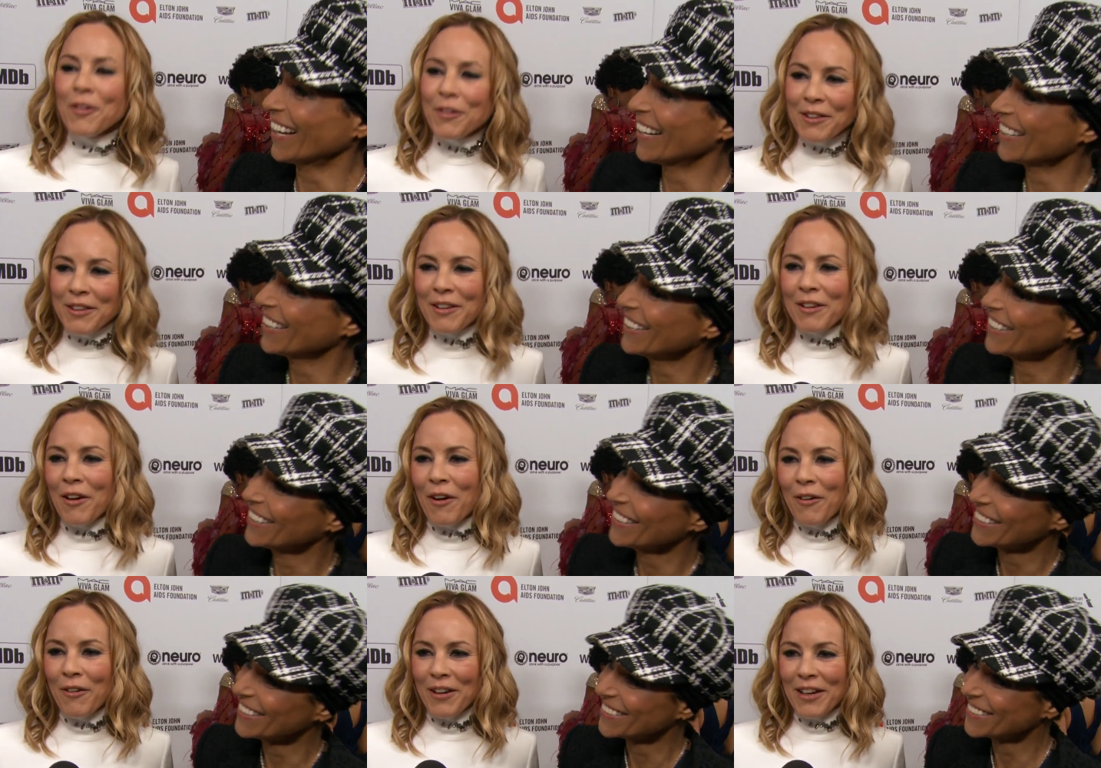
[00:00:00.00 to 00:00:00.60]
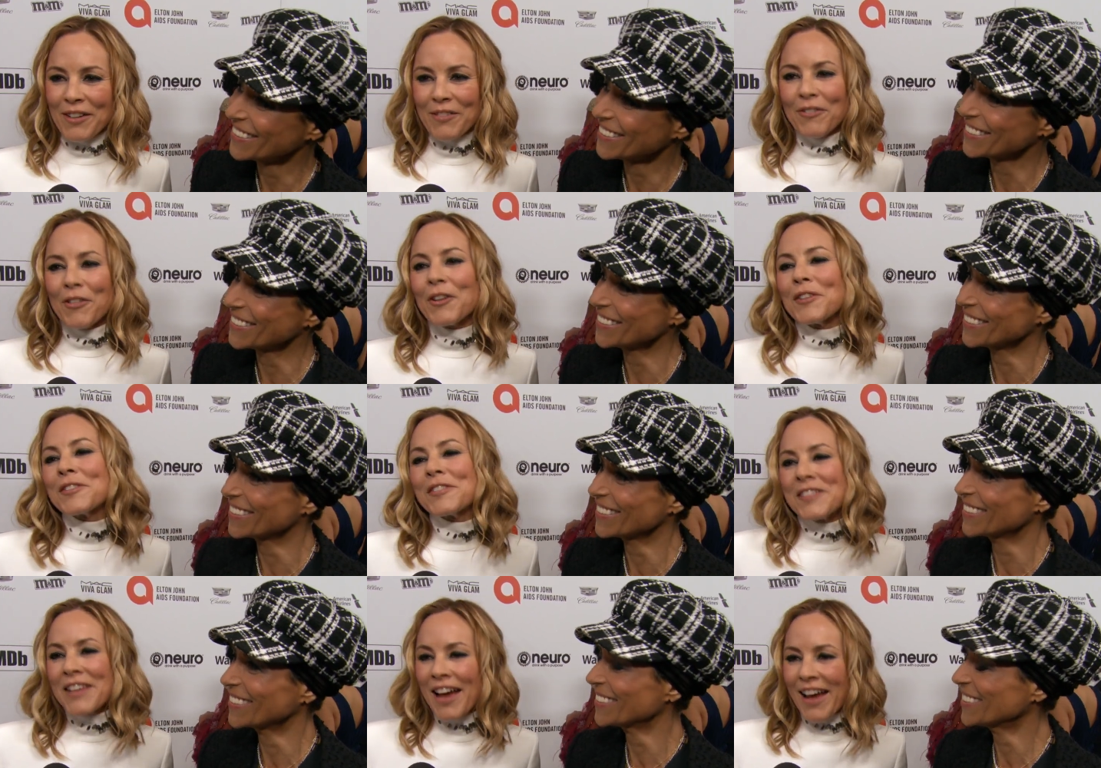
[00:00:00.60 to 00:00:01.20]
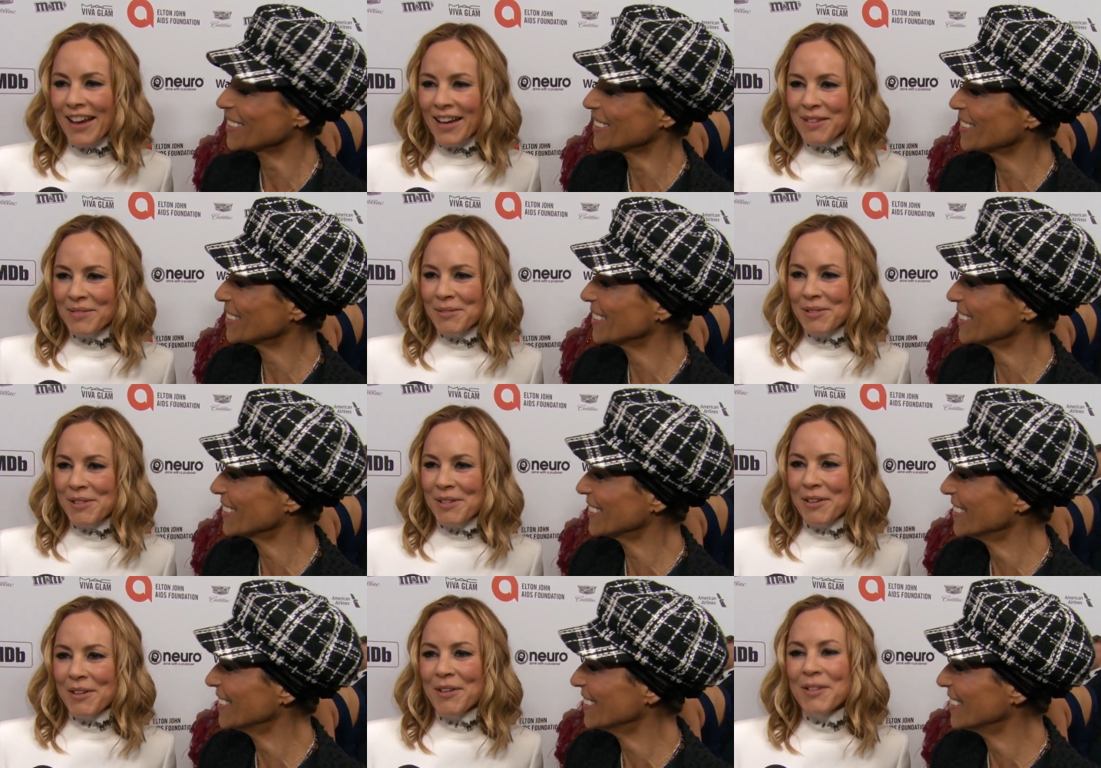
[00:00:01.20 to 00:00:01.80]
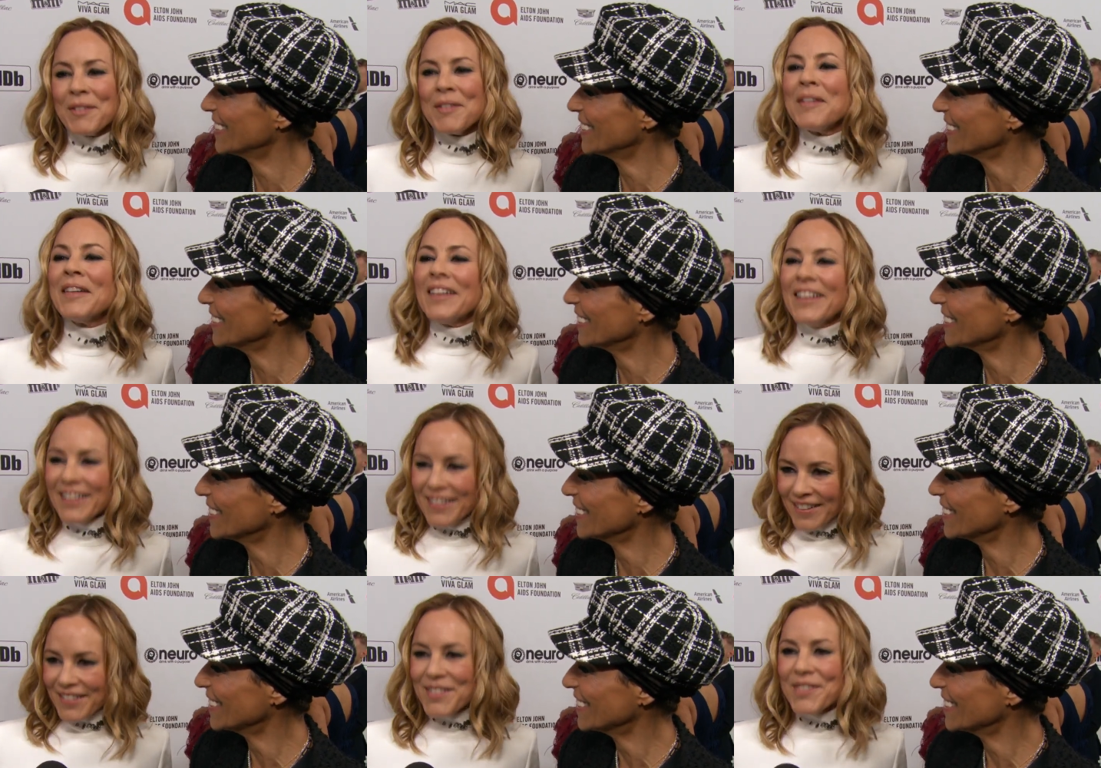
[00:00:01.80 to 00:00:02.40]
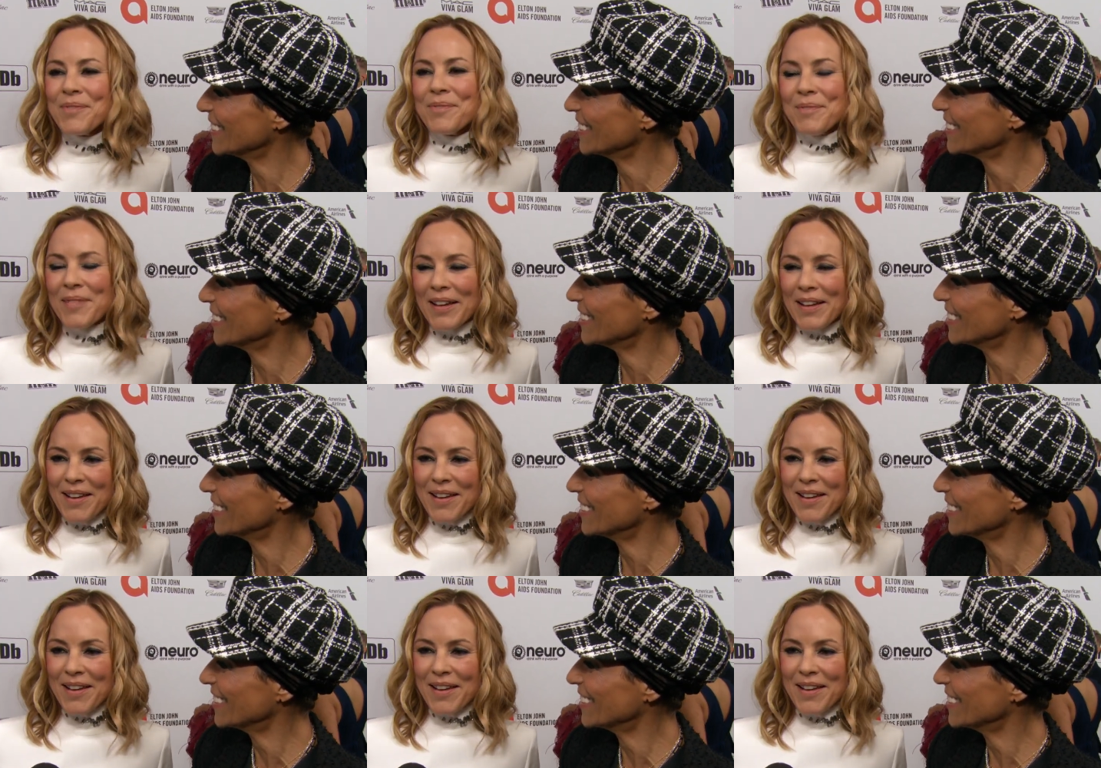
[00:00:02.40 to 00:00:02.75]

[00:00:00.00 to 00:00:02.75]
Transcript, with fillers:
Speaker 1: in the going. First time, so, but